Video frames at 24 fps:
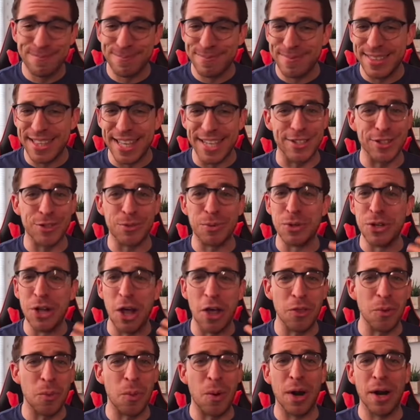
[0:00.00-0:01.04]
this is
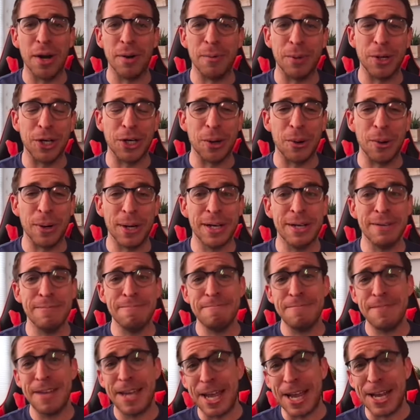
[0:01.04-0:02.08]
another one where you're going,
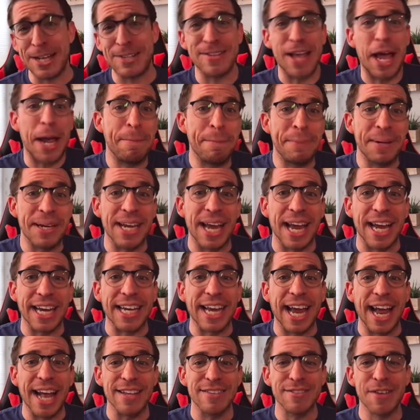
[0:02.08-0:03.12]
it's IP, I
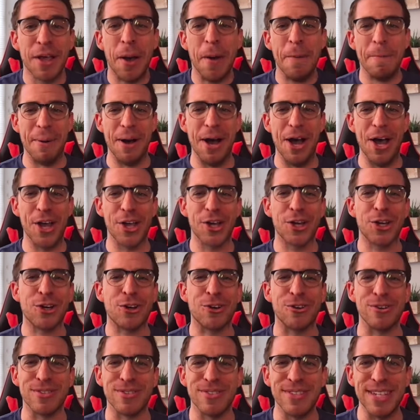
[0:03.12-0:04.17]
guess, but
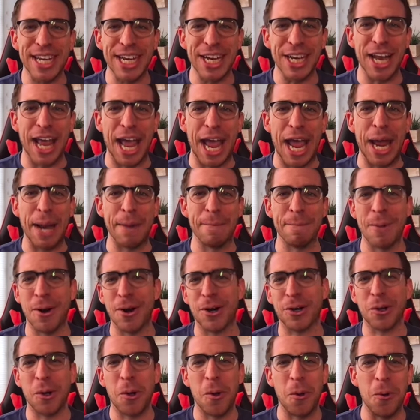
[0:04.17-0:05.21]
Christine and
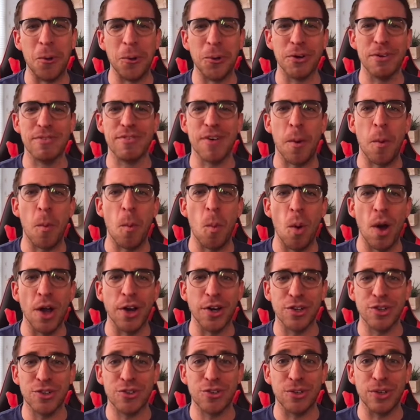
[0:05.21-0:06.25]
Mark Holder from
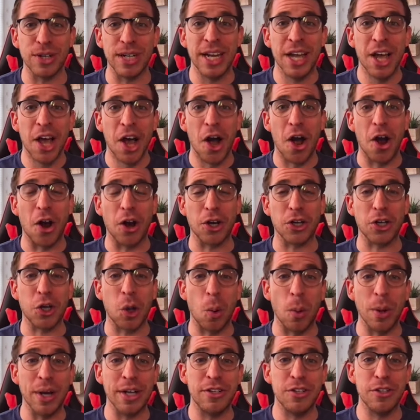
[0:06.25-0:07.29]
Wonder Street are
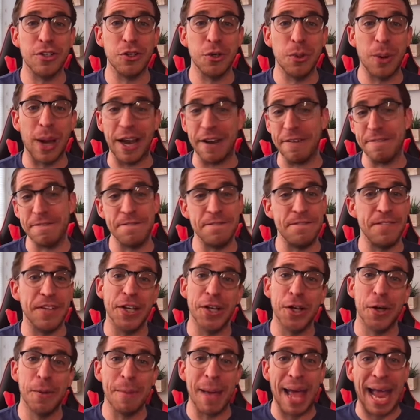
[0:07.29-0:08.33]
going to do a
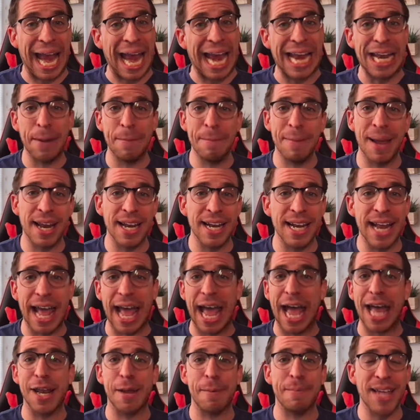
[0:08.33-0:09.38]
film animated
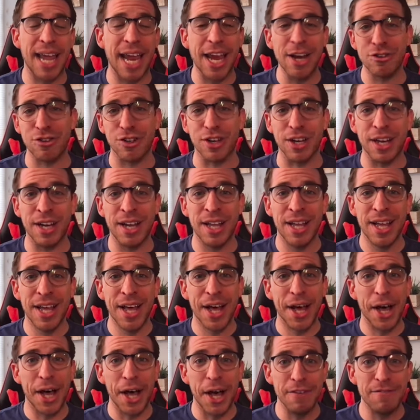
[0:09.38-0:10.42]
adaptation
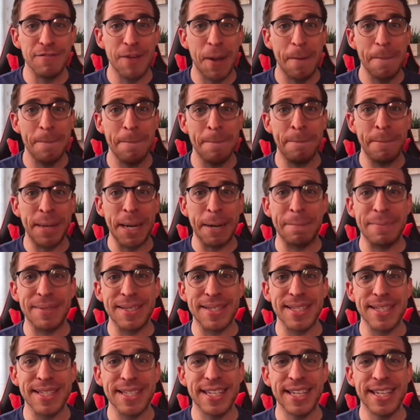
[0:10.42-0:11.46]
of
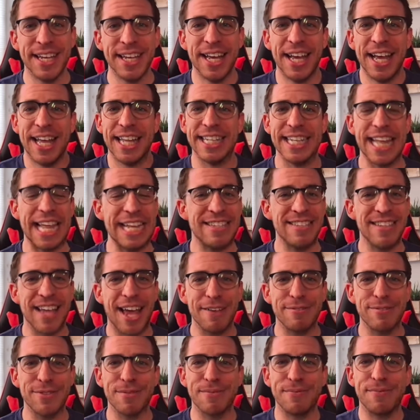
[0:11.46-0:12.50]
Peeps. Let's
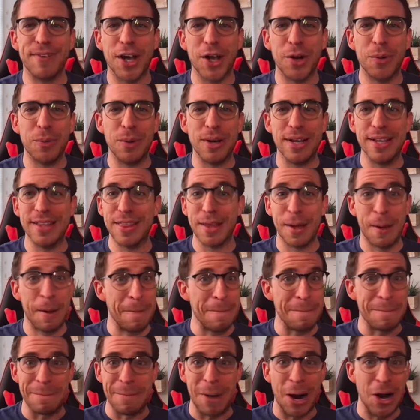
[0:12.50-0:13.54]
have some fun with
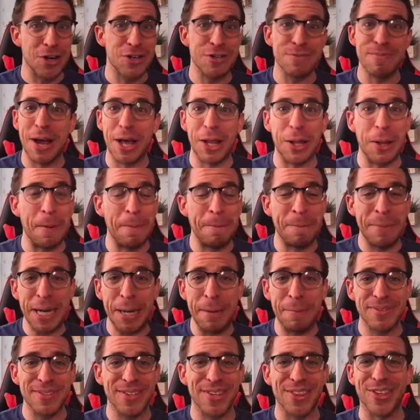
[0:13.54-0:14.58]
Marshmallow
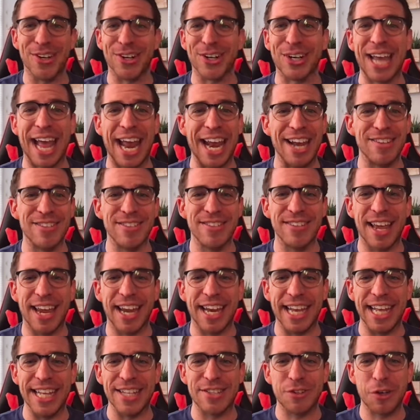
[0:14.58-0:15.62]
Peeps. They're kind of
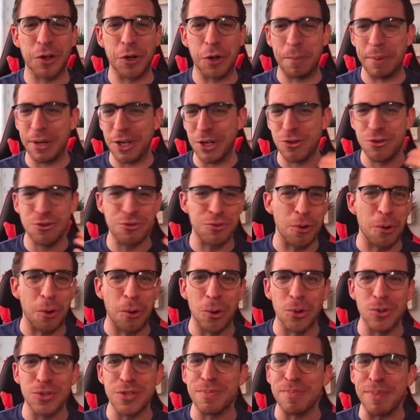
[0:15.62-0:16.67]
saying it's going to be
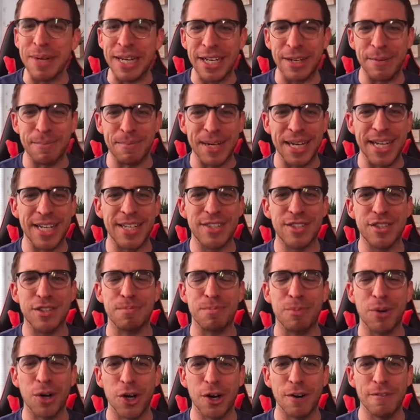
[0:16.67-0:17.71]
trolls meet, meet
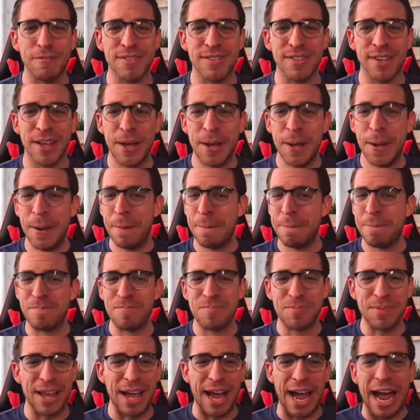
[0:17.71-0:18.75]
Smurfs.
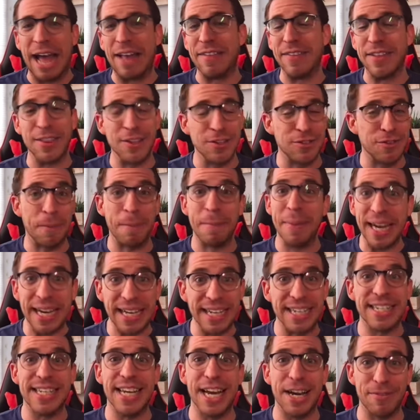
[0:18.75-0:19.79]
I think there's a
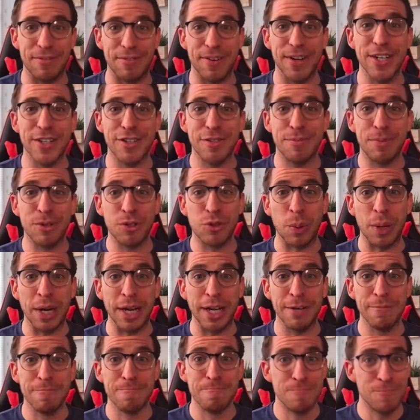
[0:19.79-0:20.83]
big difference
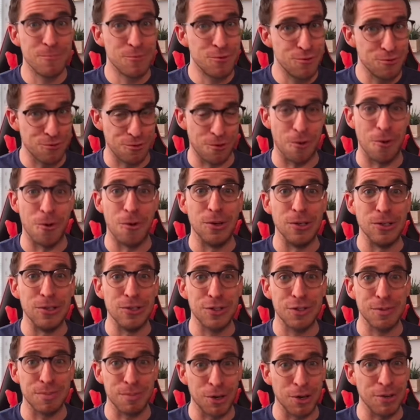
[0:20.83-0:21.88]
between trolls,
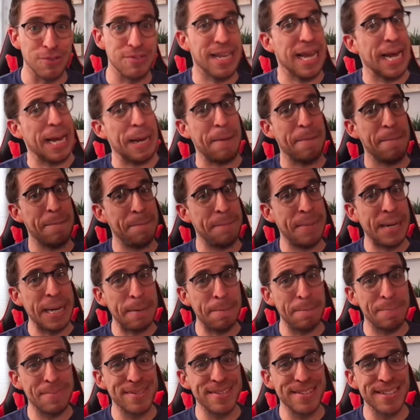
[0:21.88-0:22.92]
Smurfs, and
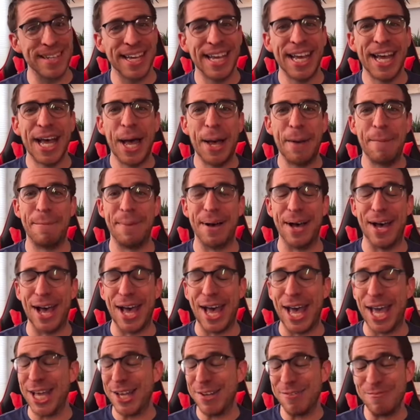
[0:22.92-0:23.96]
peeps.
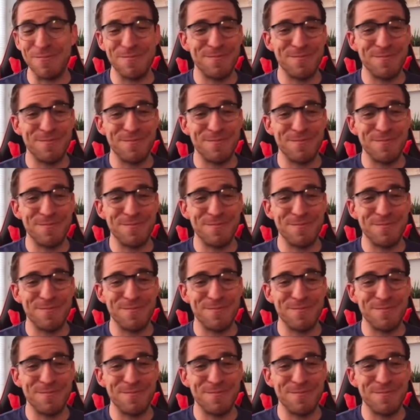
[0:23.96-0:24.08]
But